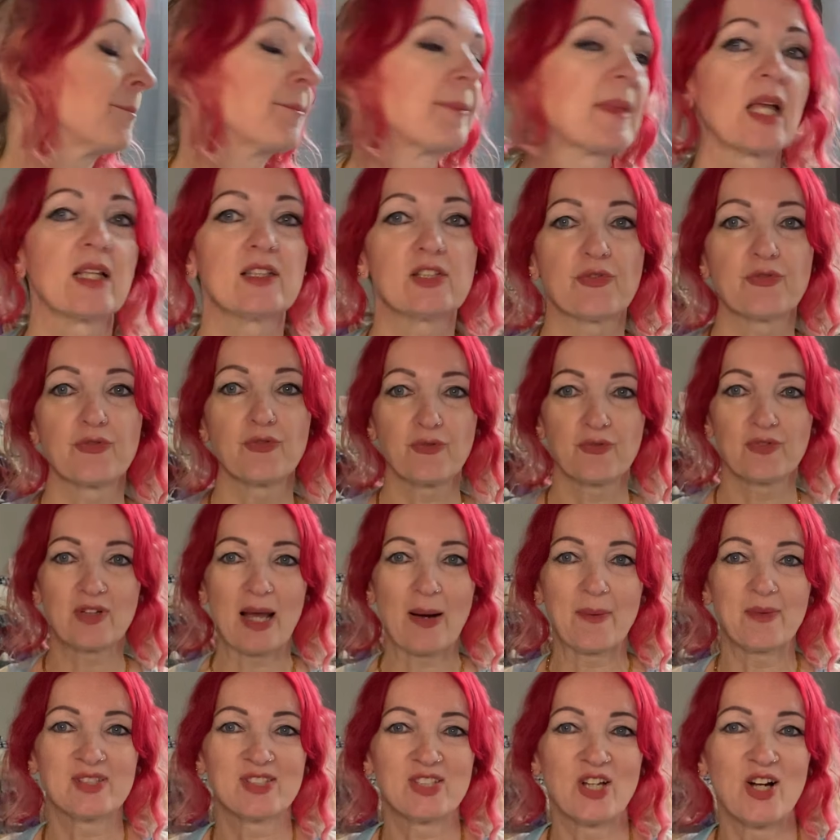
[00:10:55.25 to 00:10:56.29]
different
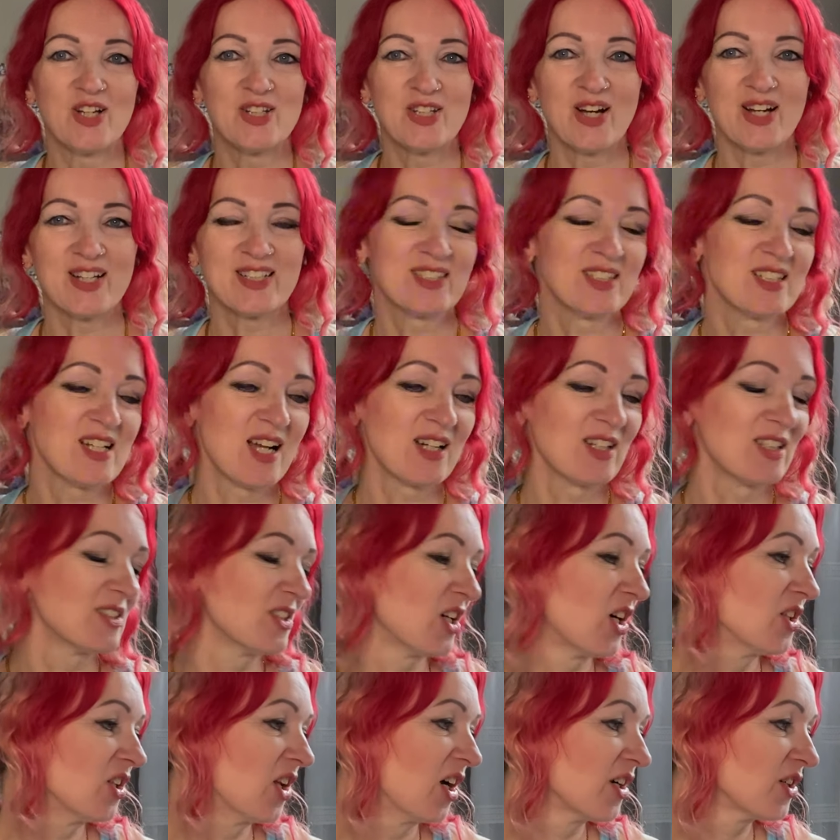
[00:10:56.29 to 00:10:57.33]
flowers that I liked and colours that
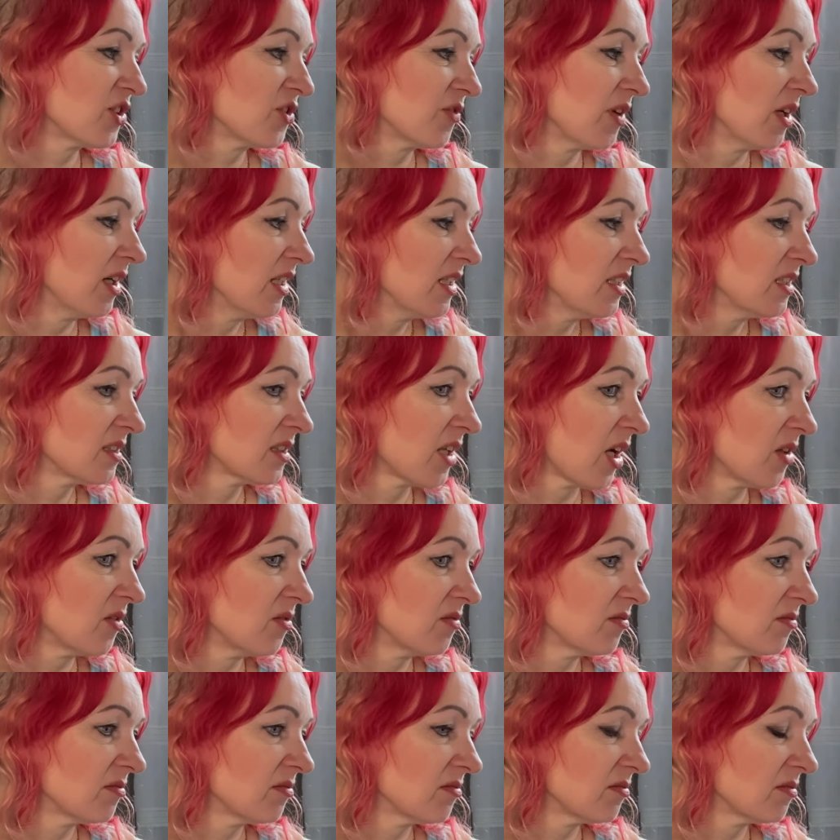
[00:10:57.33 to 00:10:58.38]
I liked, really, so
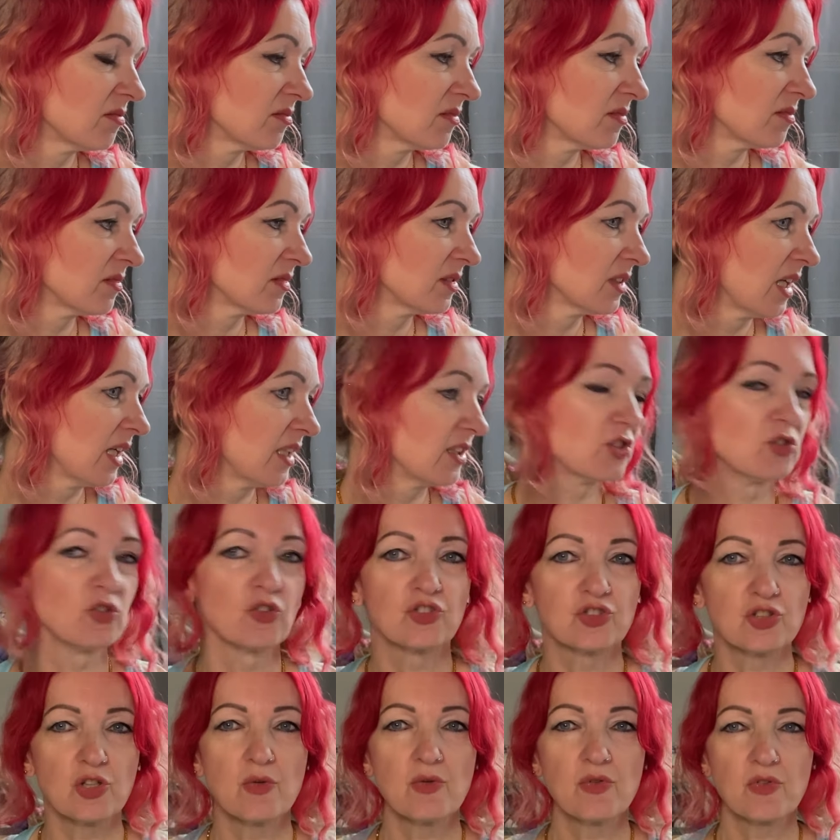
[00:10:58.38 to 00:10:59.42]
it's not
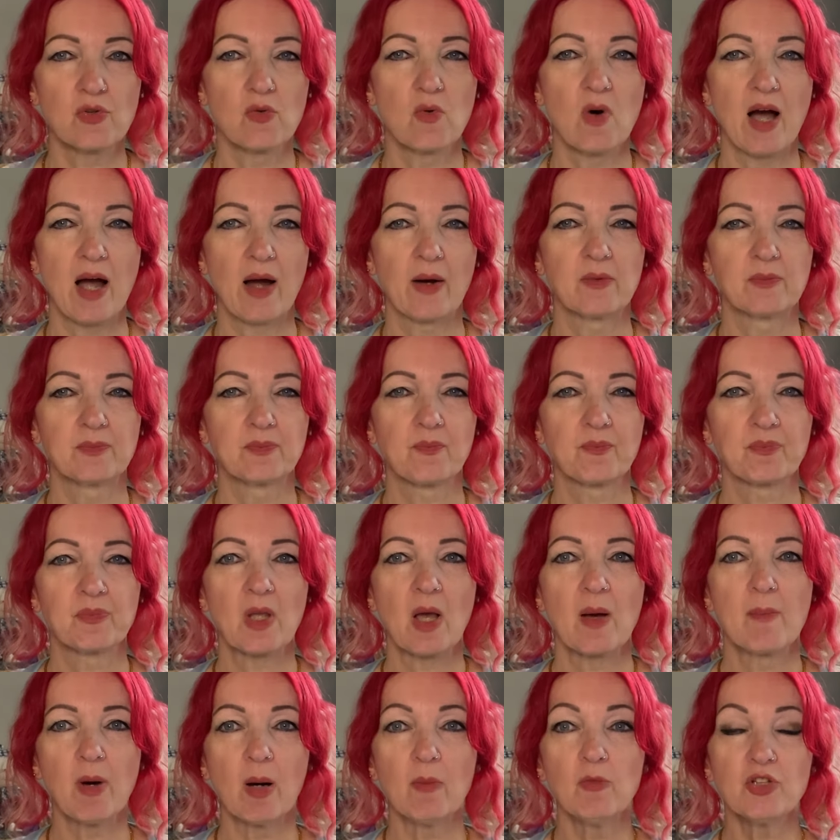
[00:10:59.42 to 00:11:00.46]
too thought out.
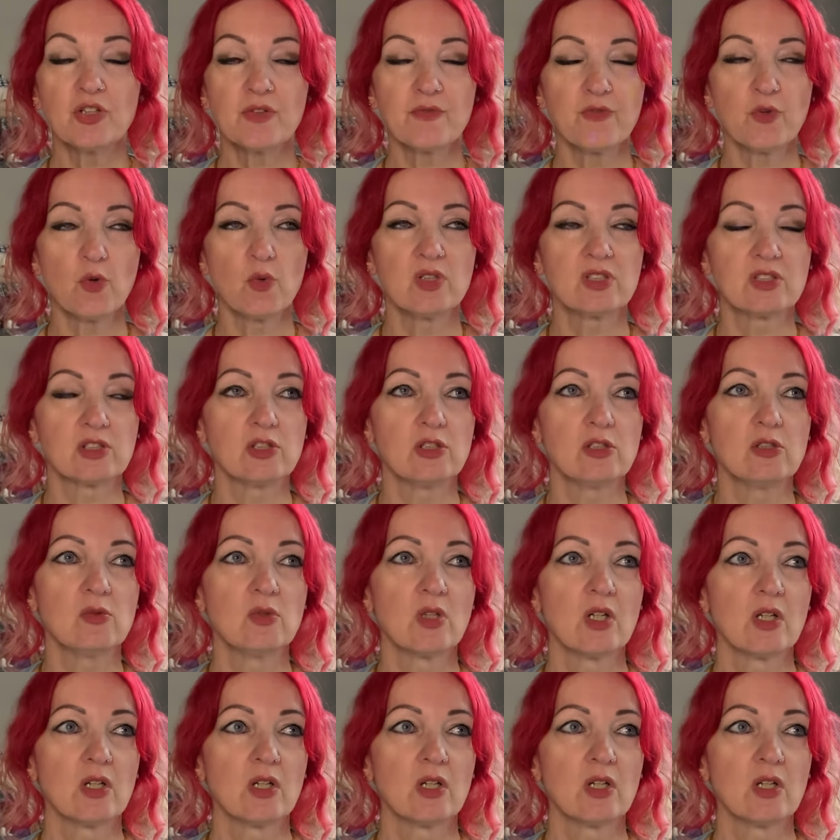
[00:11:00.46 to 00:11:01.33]
But I'm looking forward to